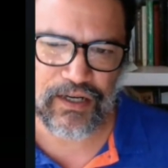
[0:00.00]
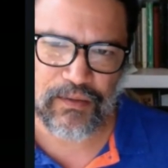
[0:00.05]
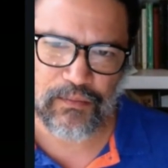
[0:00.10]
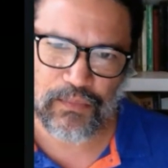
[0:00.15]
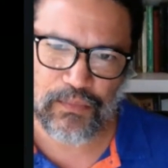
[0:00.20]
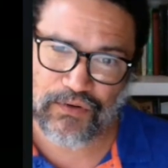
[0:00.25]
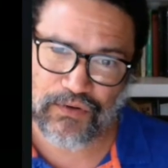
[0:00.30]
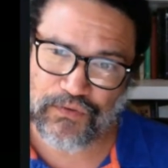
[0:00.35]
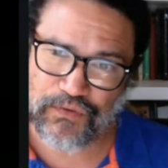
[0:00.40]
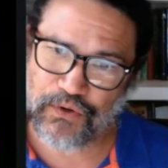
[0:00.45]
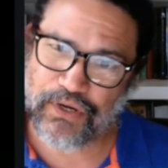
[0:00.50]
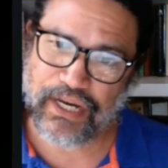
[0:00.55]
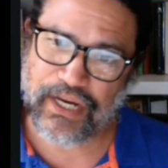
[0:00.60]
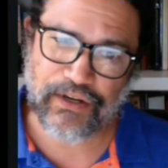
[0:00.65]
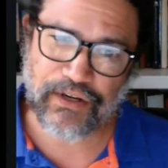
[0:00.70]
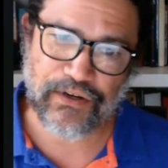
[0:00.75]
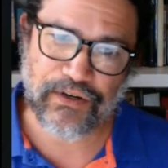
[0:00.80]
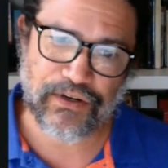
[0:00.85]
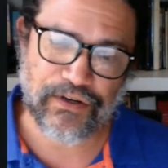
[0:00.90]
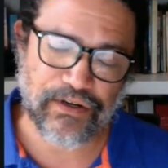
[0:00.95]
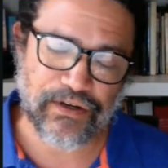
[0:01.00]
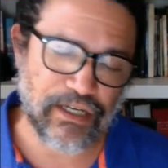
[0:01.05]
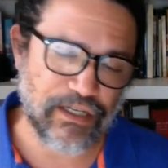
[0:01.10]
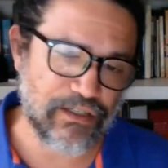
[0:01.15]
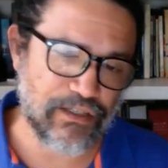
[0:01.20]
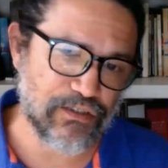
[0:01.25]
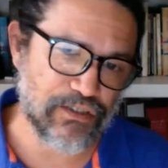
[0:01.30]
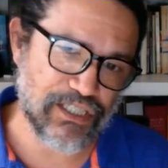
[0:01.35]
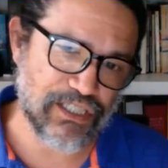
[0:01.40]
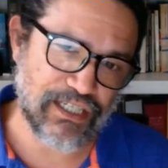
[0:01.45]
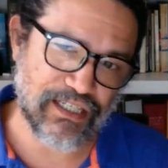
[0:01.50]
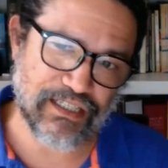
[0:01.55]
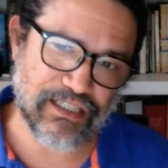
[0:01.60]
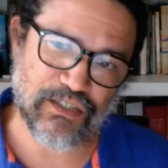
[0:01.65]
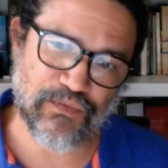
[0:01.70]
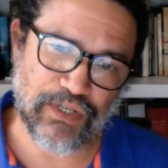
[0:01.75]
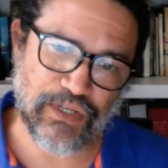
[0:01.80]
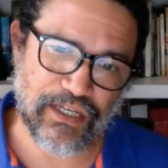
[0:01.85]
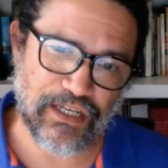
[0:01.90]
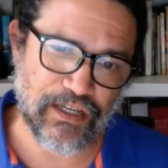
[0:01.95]
But if you're here and you're seeing
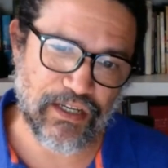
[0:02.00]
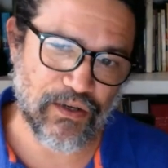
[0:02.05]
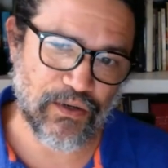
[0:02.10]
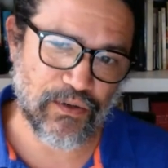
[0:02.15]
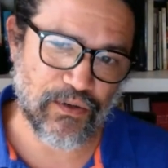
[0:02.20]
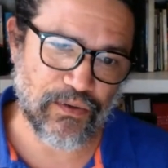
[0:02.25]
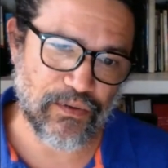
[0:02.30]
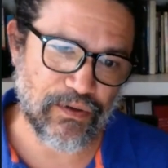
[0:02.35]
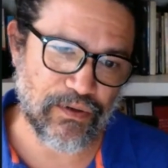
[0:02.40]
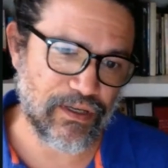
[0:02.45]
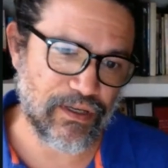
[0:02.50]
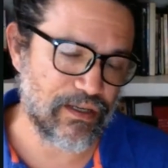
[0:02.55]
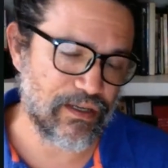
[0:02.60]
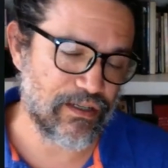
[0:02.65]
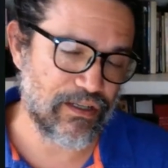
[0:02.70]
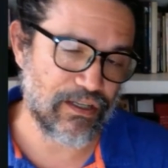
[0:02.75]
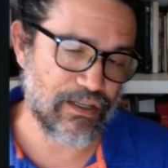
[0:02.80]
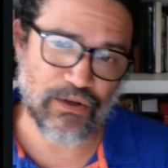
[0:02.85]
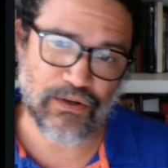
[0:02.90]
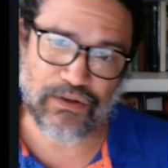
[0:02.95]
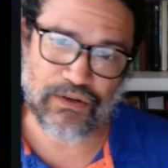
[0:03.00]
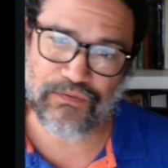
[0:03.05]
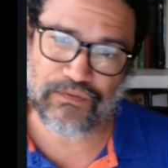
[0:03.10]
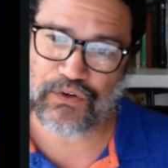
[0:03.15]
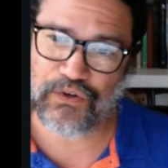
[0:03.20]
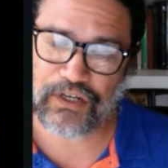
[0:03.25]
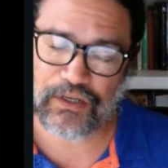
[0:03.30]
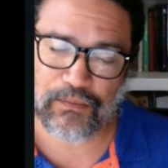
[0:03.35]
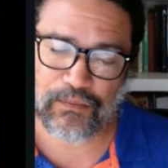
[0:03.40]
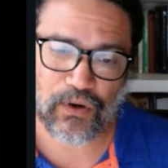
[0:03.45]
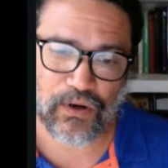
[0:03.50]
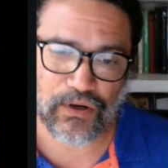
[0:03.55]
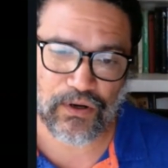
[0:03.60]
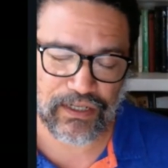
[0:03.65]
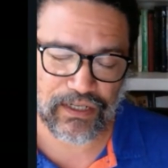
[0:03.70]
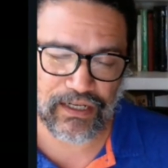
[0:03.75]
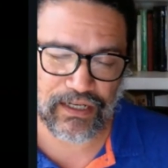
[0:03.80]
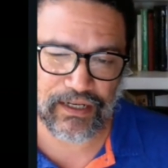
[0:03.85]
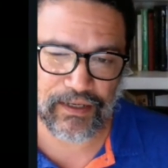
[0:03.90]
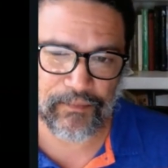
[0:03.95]
this video, and if you're into
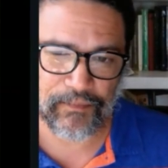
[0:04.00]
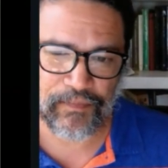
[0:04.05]
marketing,